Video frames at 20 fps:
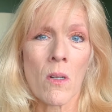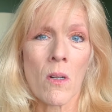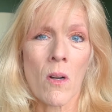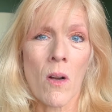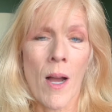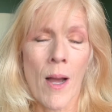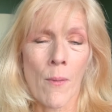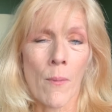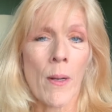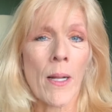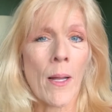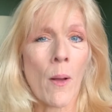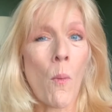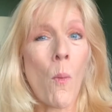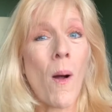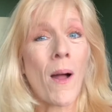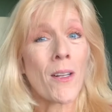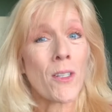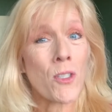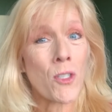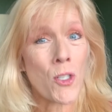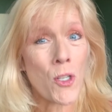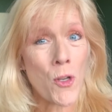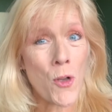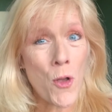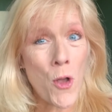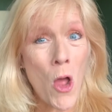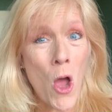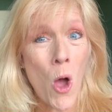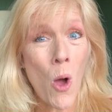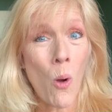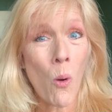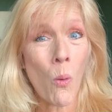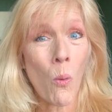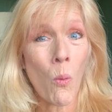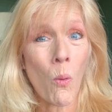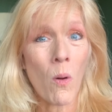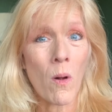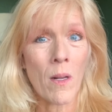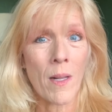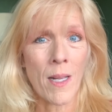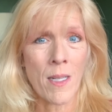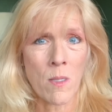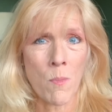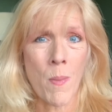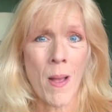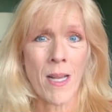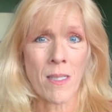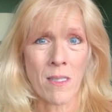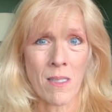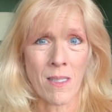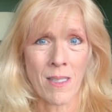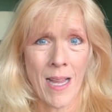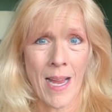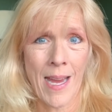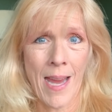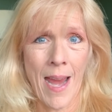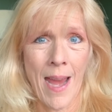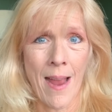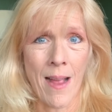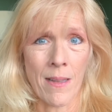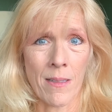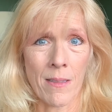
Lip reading: I really want to know as best as I can.